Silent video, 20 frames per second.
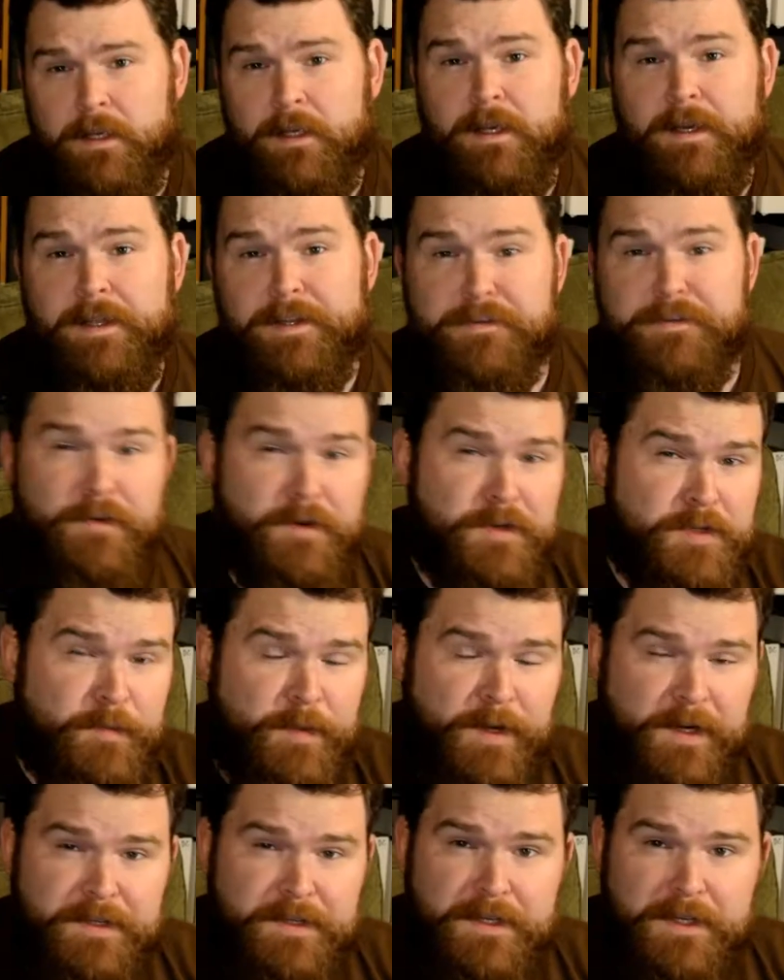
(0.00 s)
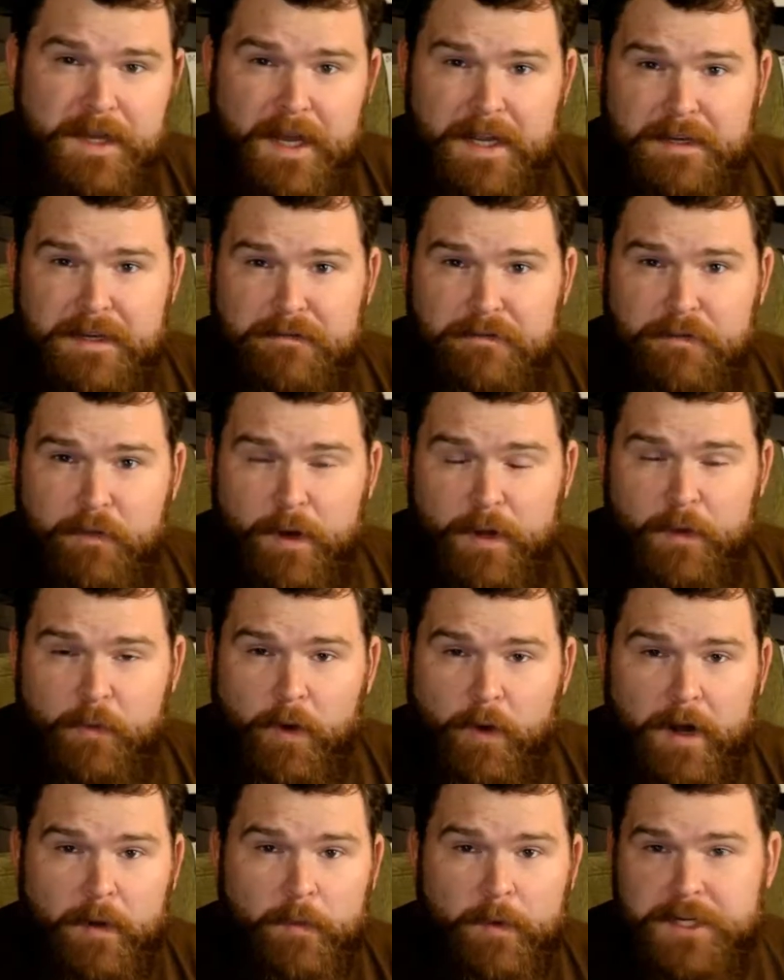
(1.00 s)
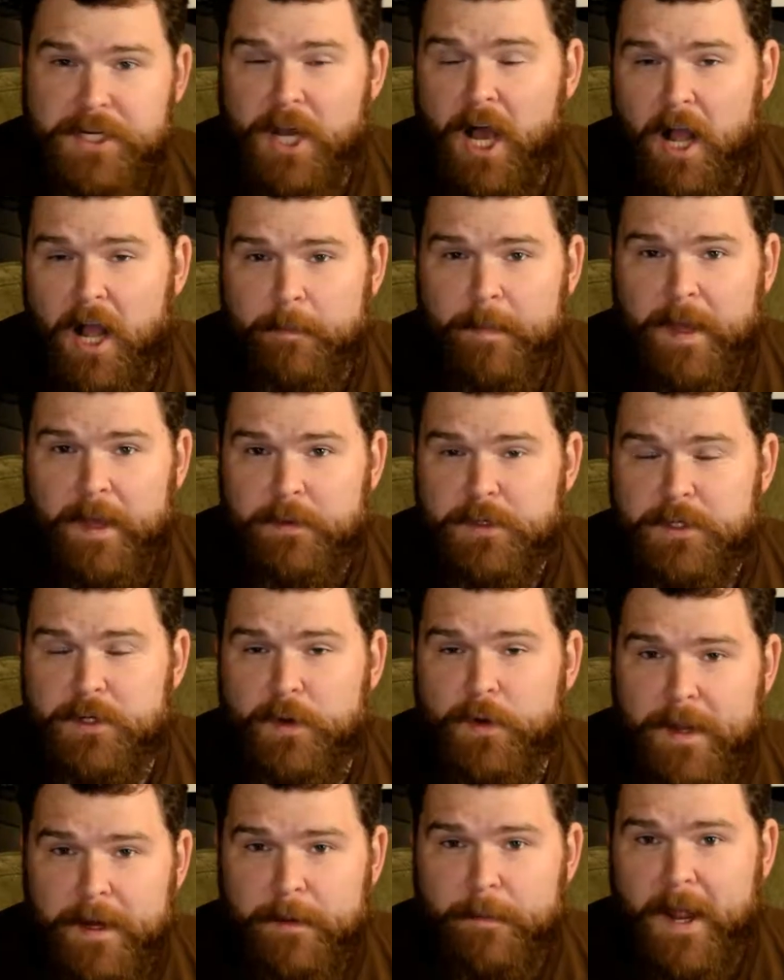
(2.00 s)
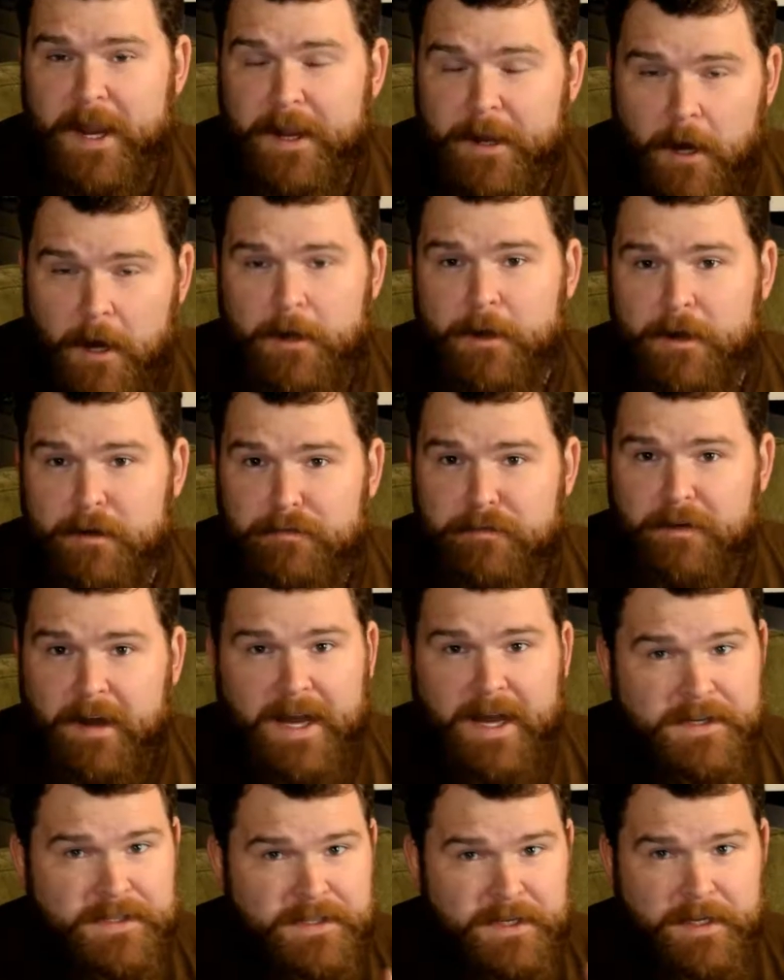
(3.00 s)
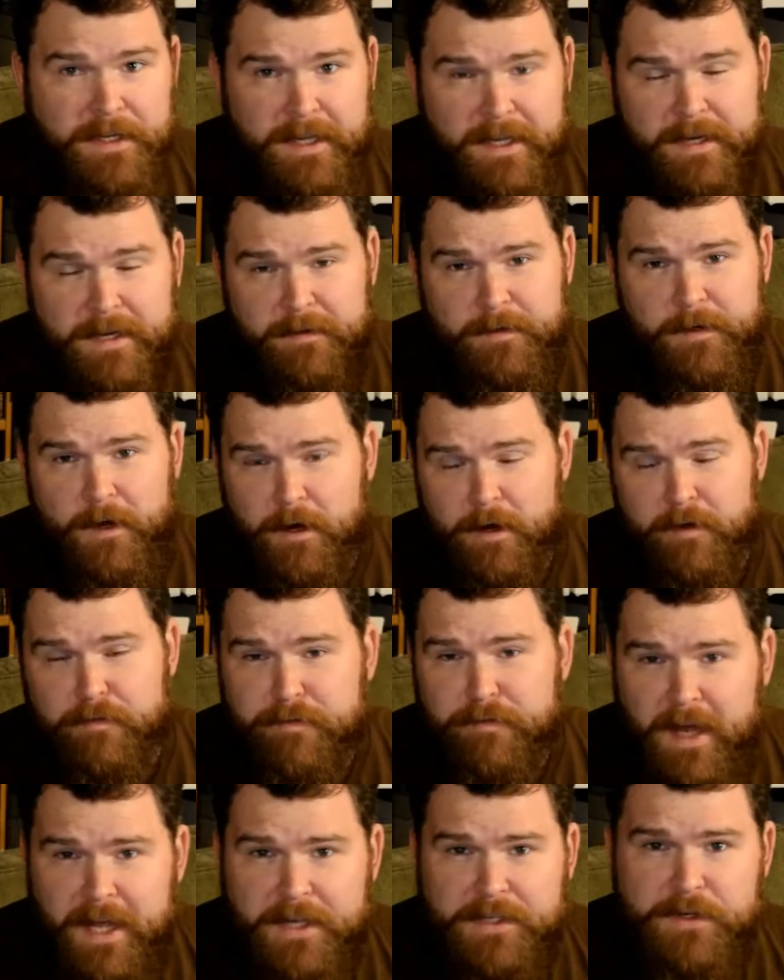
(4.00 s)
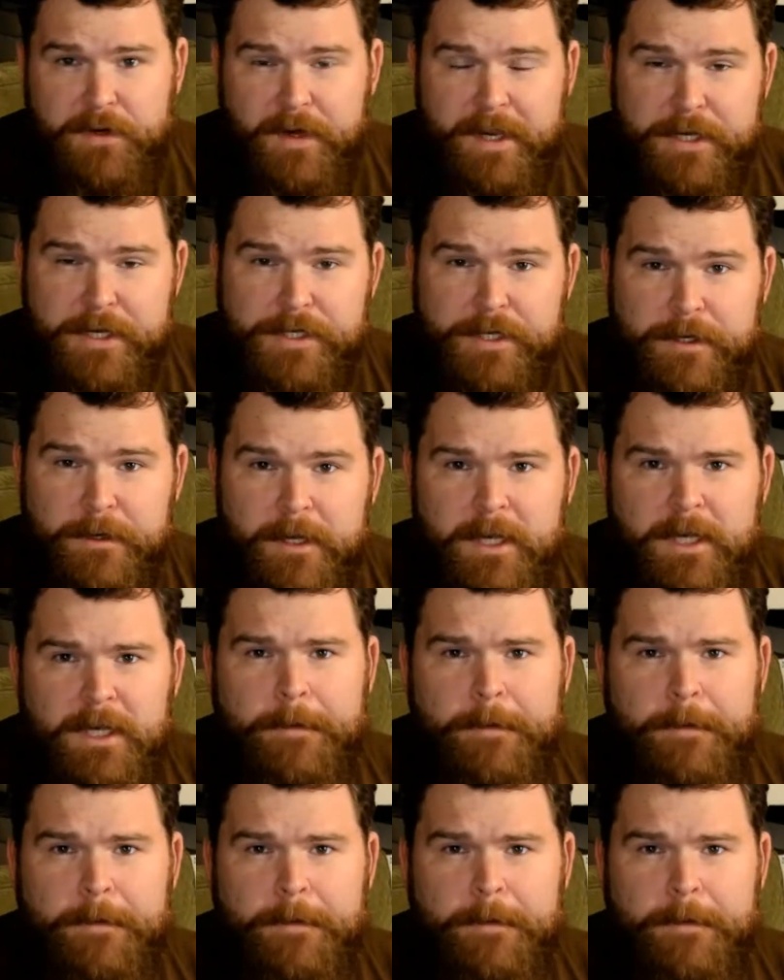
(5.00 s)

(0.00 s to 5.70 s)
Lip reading: In his first appearance in 1941, in which Hawkman was created by Gardner Fox, again Gardner Fox creation,